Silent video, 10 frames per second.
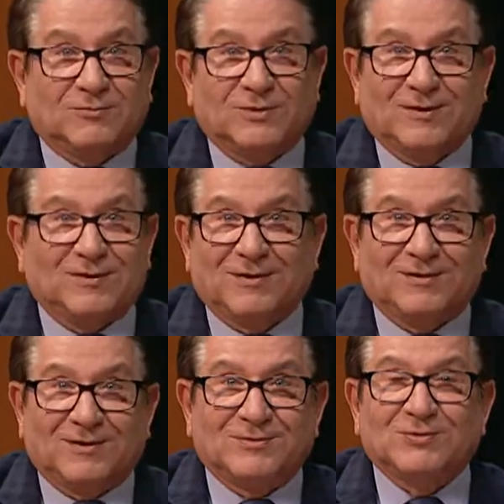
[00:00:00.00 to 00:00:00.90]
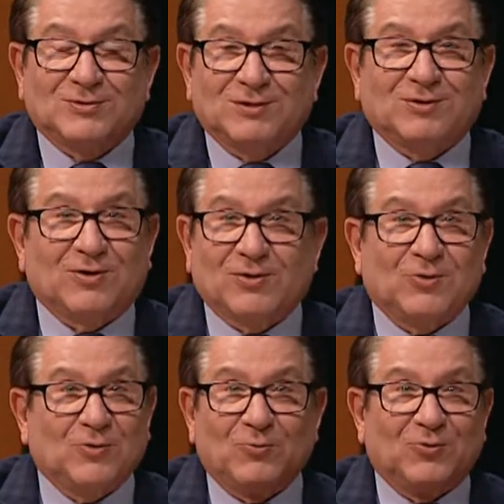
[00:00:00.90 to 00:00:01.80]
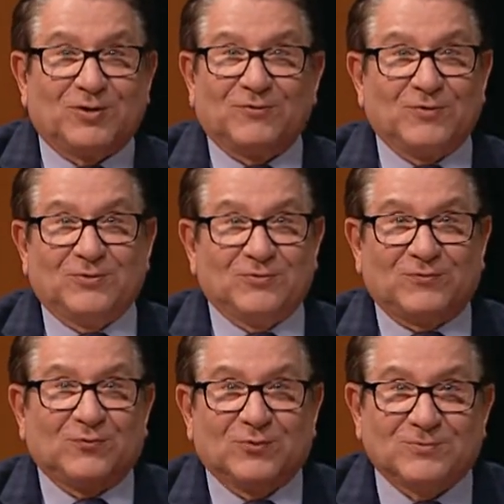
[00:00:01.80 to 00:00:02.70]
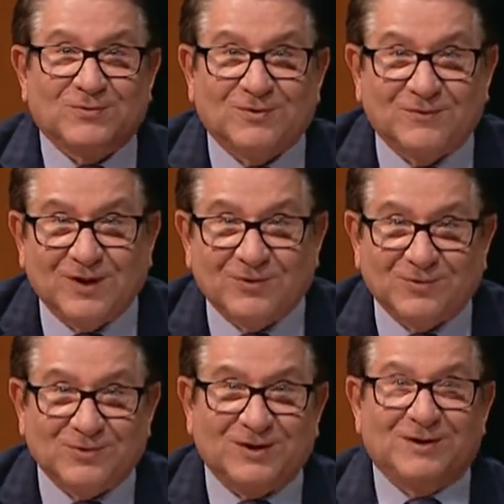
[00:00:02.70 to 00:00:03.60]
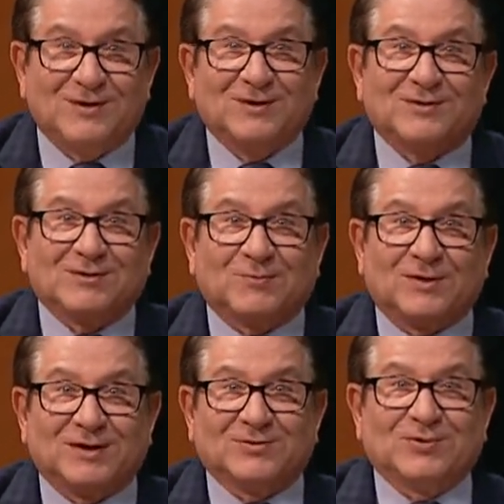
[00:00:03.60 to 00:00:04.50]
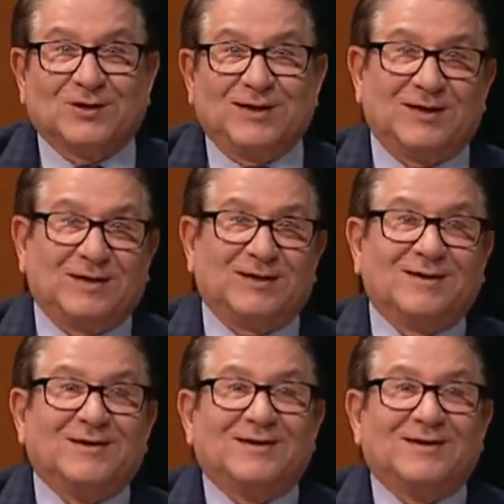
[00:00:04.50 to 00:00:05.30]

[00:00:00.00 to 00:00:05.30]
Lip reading: As you sit there at home, one of those forms of energy supplies your heating.